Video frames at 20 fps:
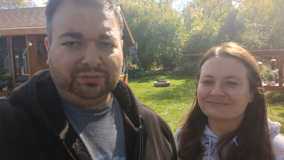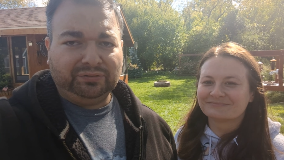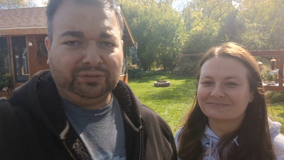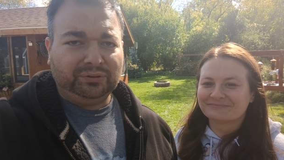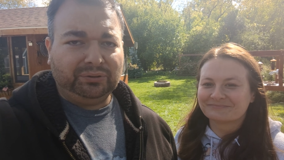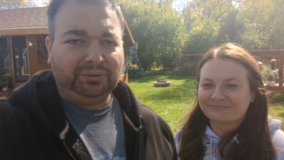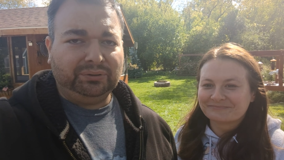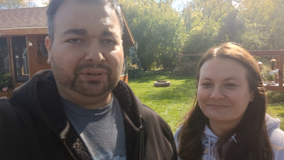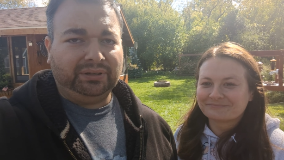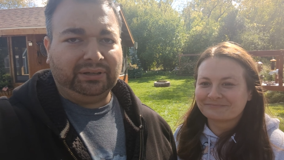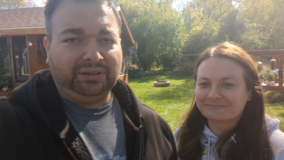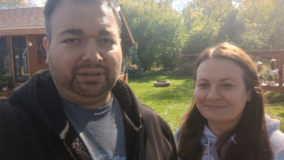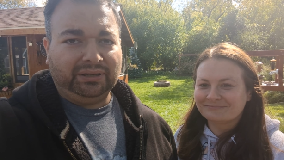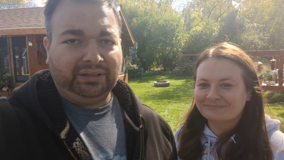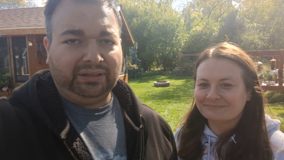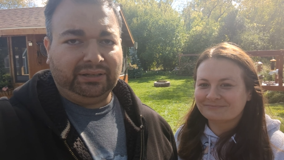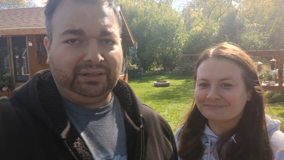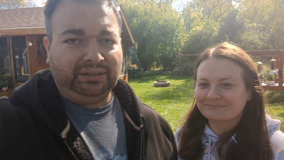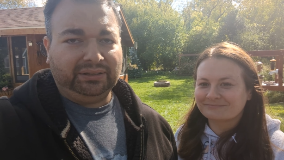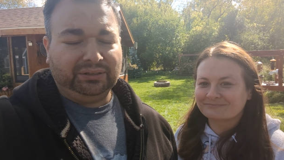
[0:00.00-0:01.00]
Speaker 1: food and
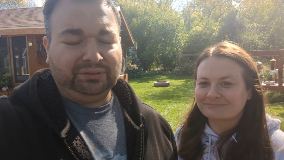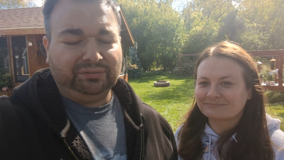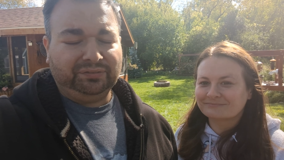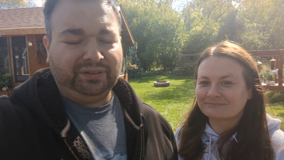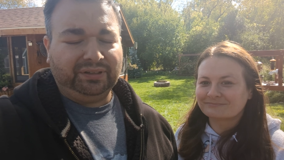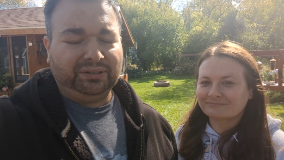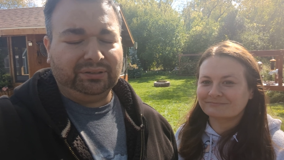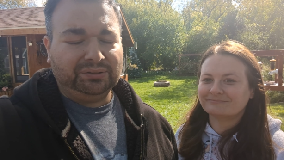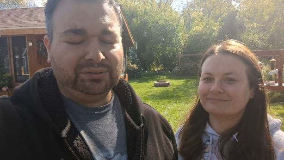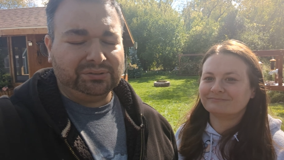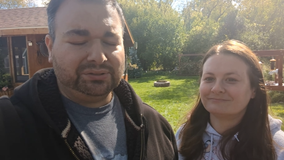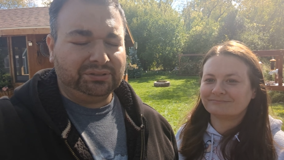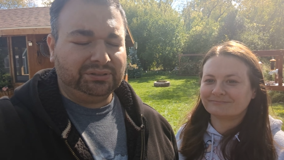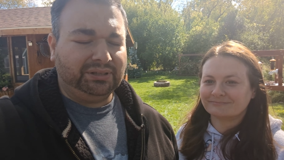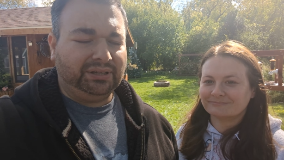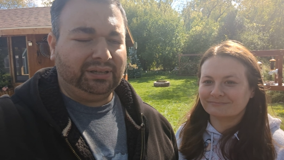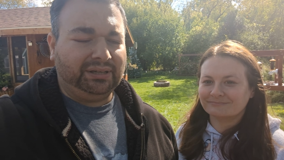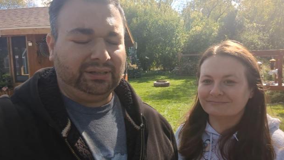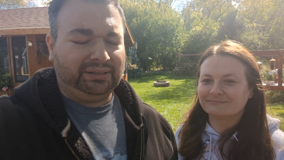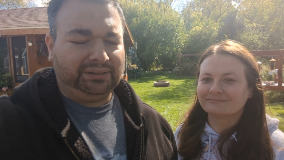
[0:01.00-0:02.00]
cleaning their feeders.
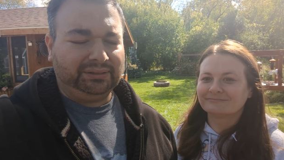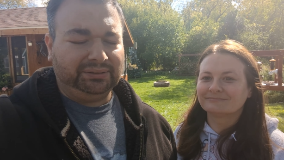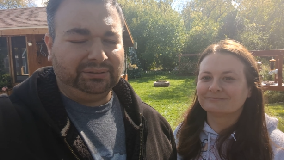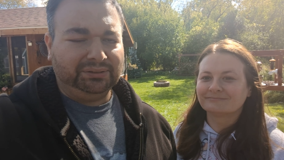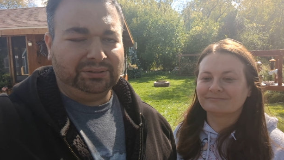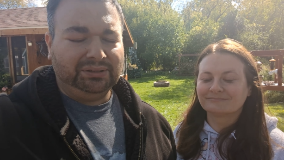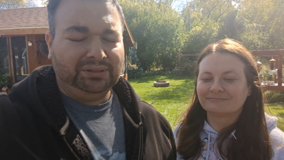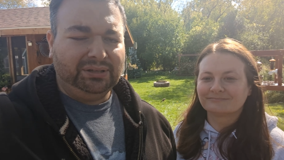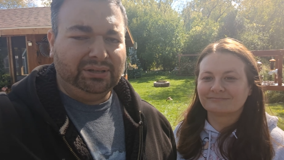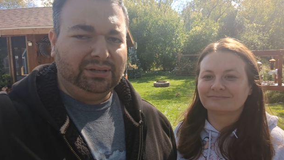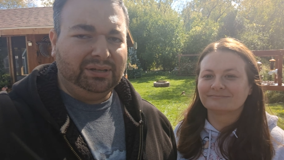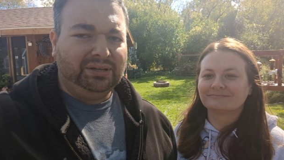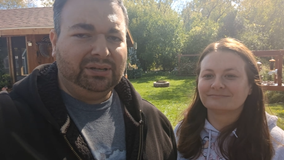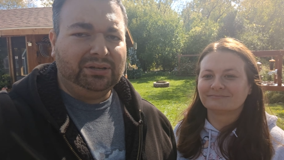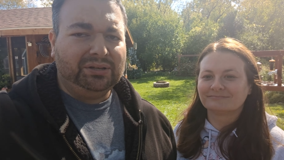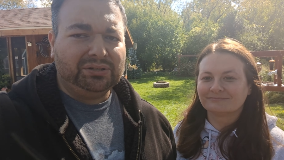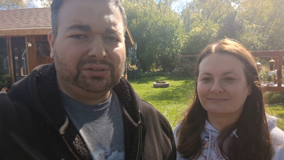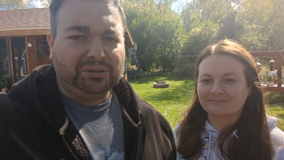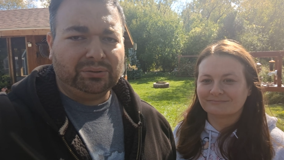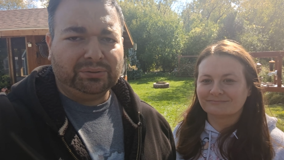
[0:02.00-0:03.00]
Uh,
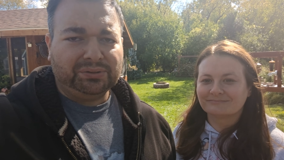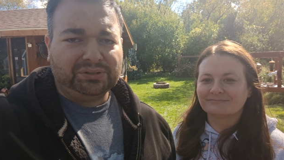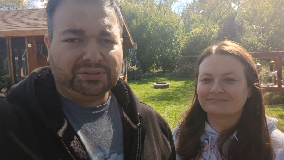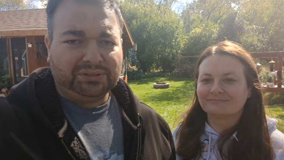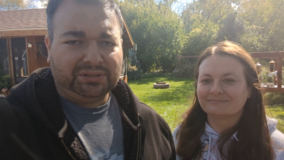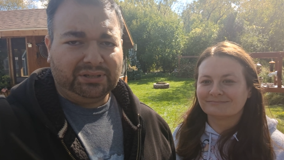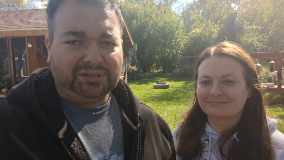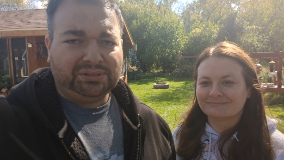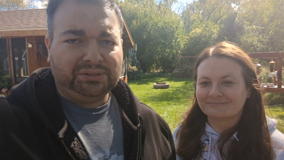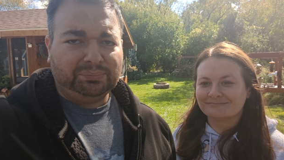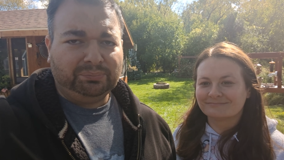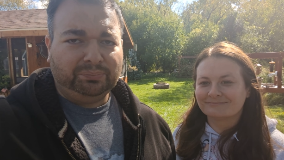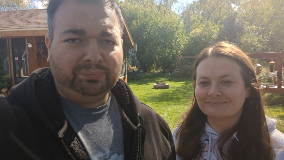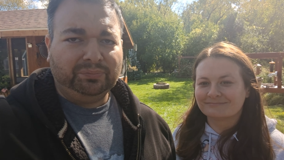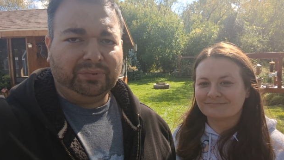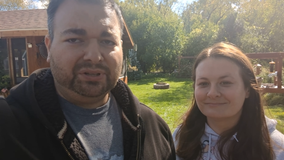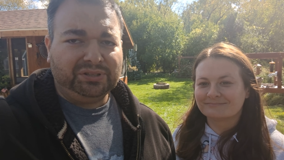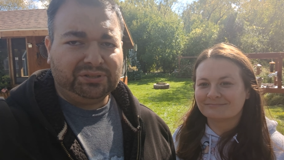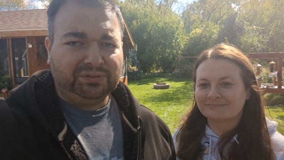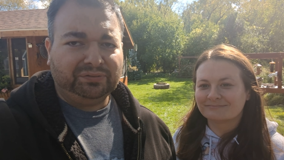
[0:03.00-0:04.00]
so it's it's a
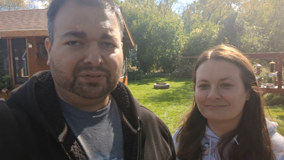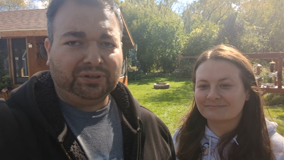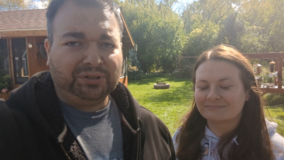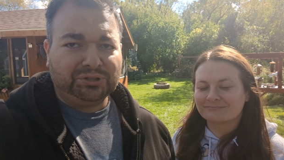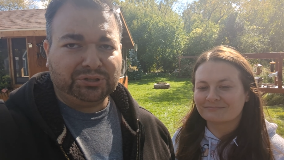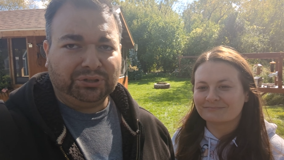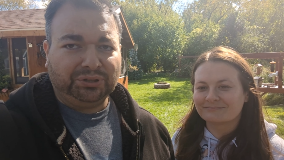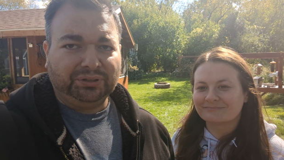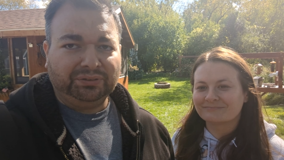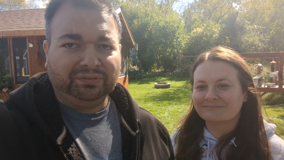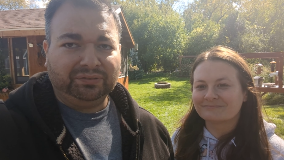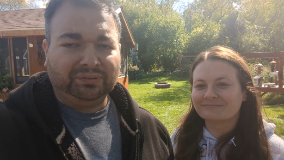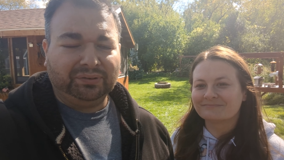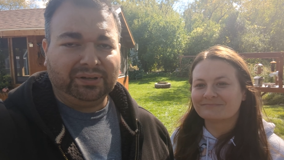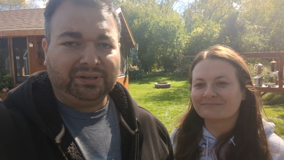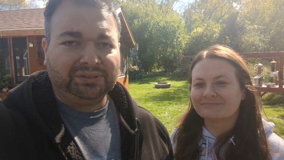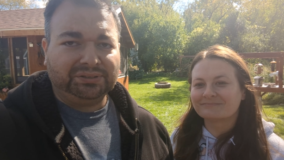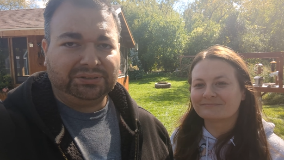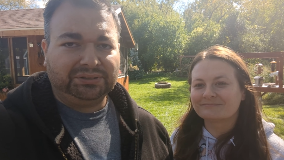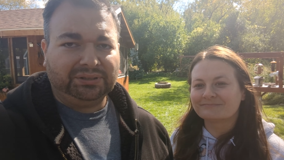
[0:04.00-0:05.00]
it's a fun journey for
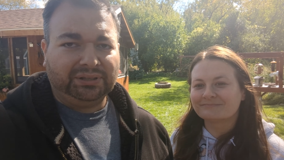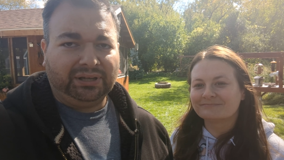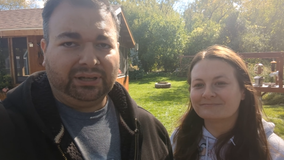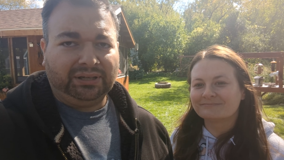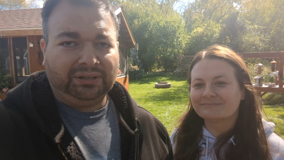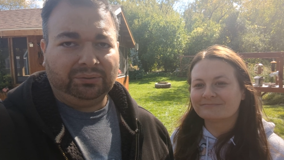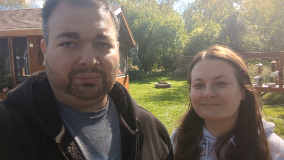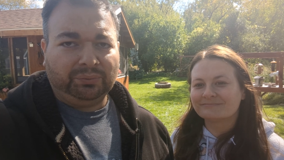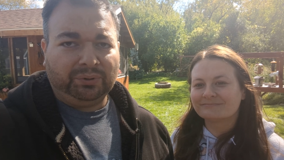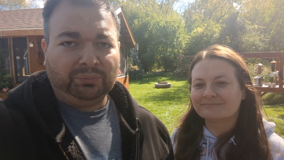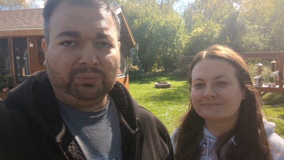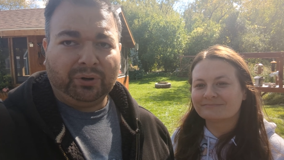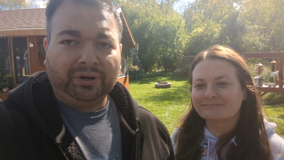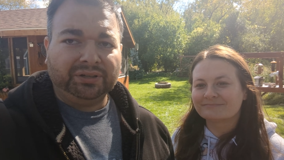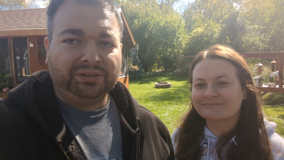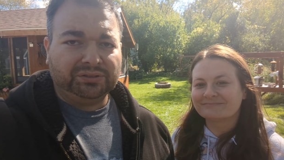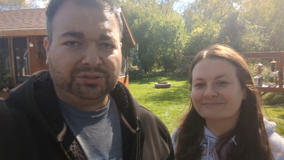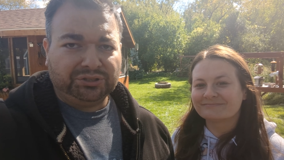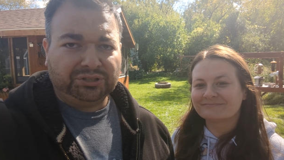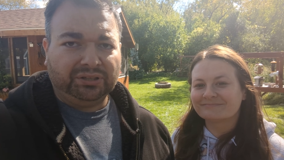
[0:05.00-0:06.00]
us, and we
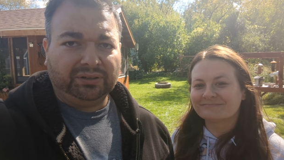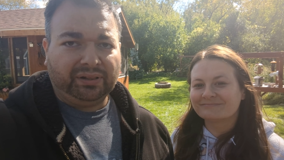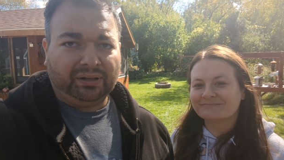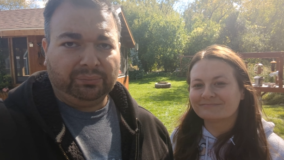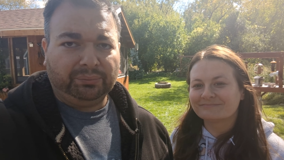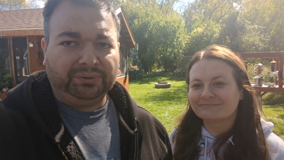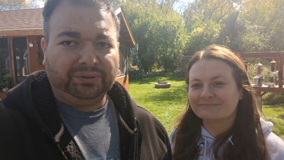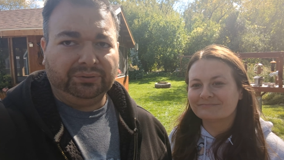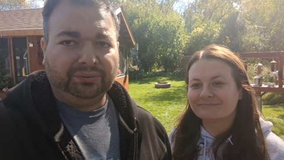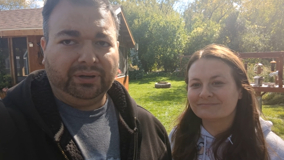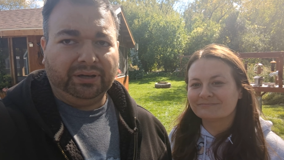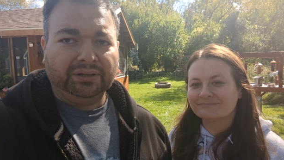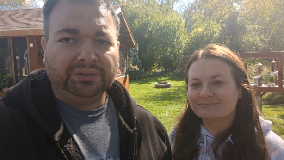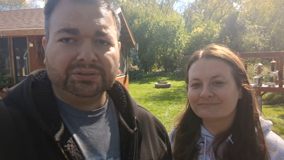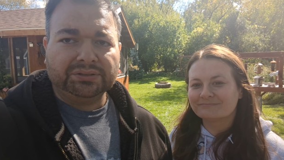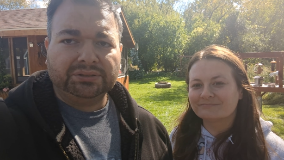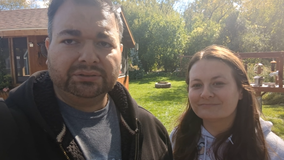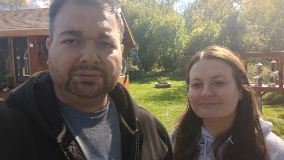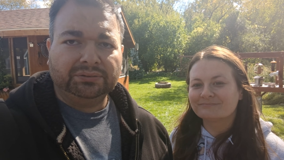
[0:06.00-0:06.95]
wanted to share that with you guys.